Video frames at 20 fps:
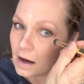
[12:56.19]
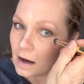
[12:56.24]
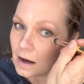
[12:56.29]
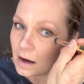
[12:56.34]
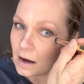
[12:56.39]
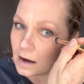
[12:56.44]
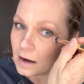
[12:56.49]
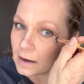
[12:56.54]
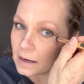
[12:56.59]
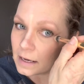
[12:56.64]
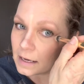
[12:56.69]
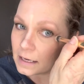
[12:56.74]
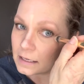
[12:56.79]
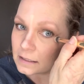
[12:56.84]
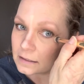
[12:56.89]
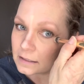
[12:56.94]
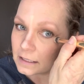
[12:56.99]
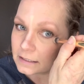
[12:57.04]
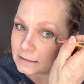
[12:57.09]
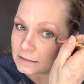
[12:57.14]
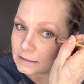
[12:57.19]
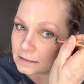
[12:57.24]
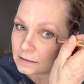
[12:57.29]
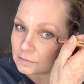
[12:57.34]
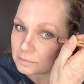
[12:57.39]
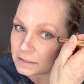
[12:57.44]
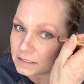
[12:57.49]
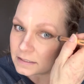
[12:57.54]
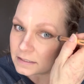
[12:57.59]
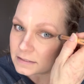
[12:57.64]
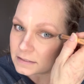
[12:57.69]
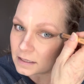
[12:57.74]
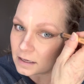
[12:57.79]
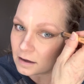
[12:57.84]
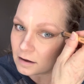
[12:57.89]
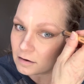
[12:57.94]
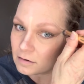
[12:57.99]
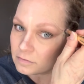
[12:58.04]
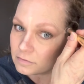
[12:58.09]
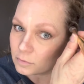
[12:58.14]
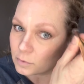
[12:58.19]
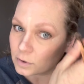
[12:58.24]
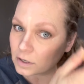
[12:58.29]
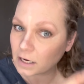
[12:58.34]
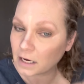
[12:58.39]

I like to give myself what